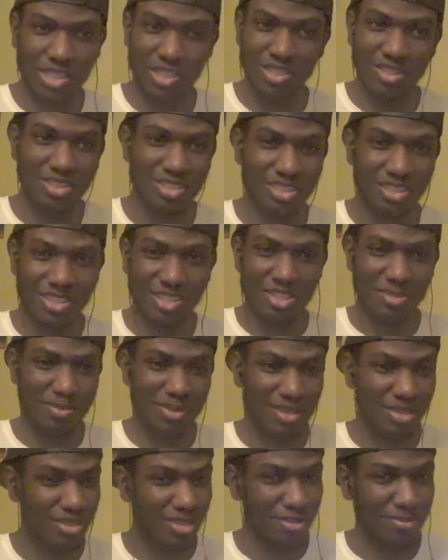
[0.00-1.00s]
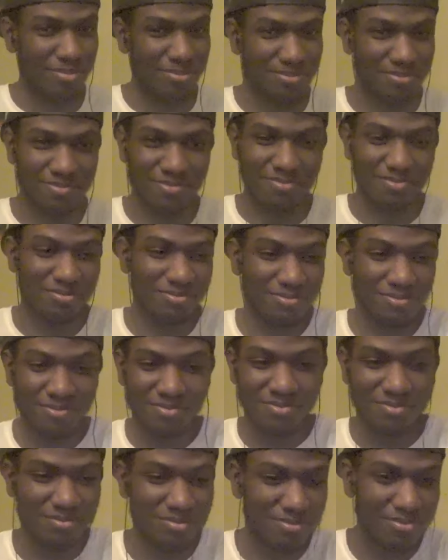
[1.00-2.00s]
doing the most. Oh
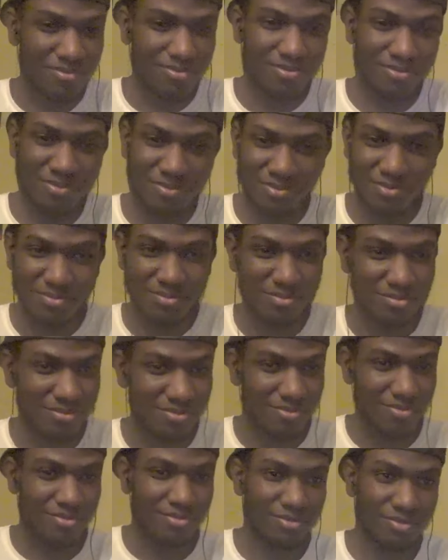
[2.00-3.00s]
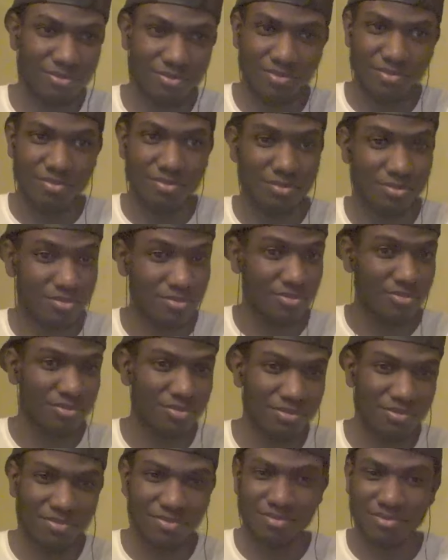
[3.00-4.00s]
my God, doing the
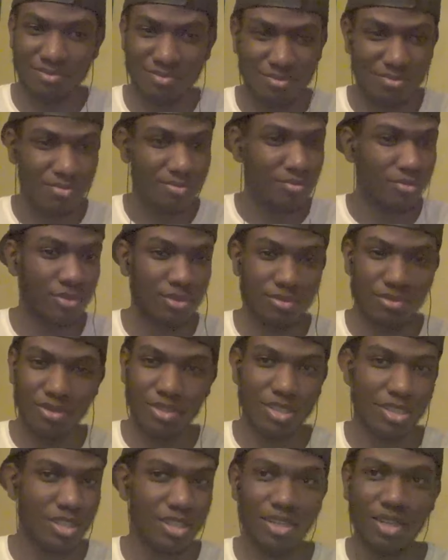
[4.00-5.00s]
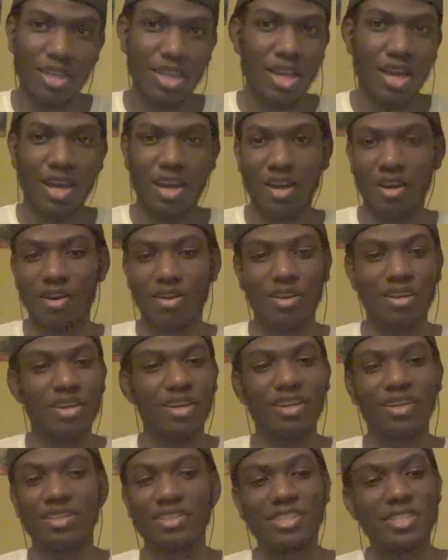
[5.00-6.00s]
most. Yo. Oh
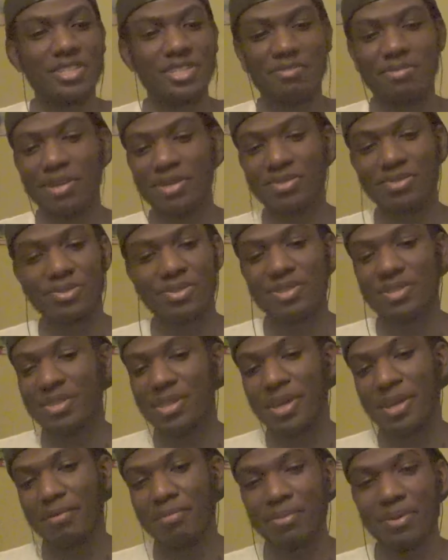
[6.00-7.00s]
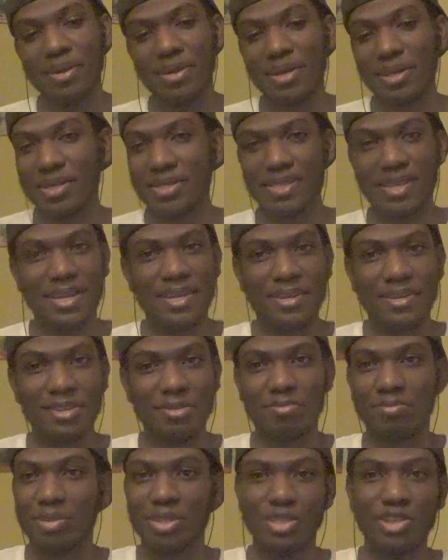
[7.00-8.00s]
nah, Dizzy about to snap. Cause I hear
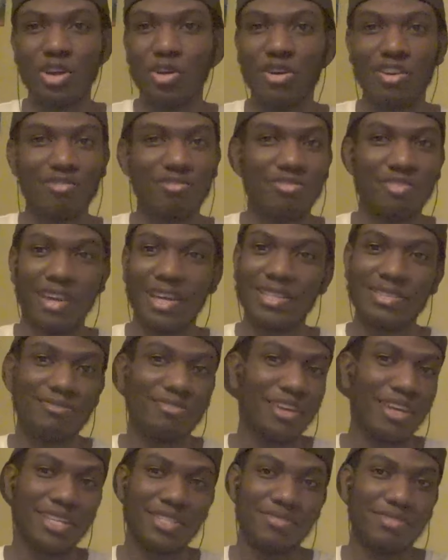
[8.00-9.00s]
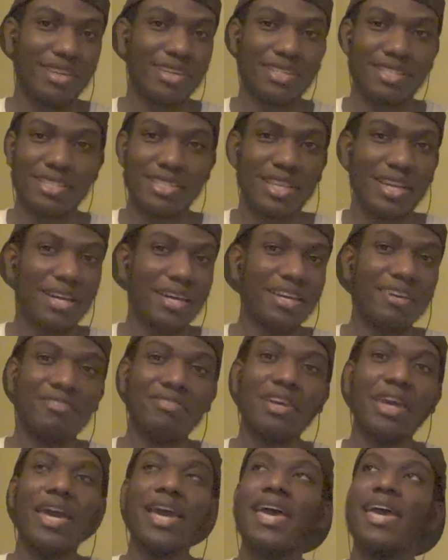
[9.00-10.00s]
the beat going fast. Nah,
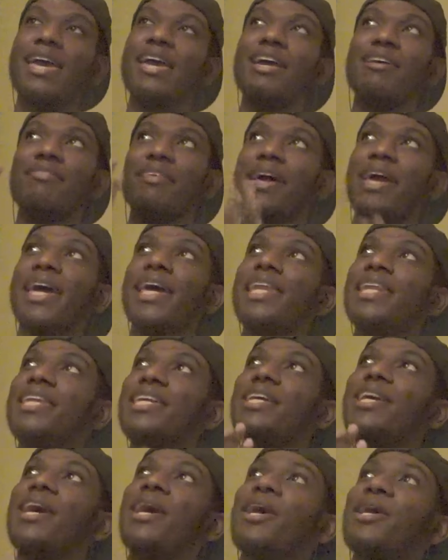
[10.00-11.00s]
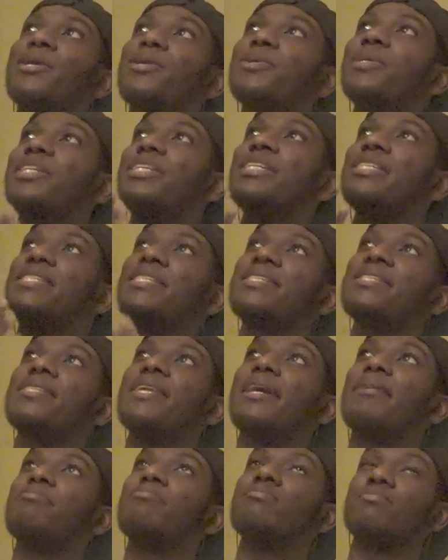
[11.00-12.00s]
if anyhow he
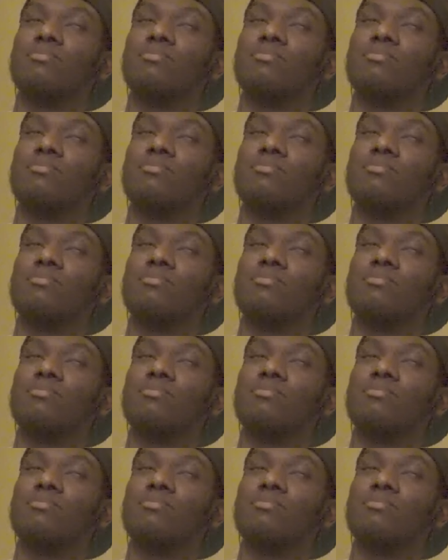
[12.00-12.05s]
snapped.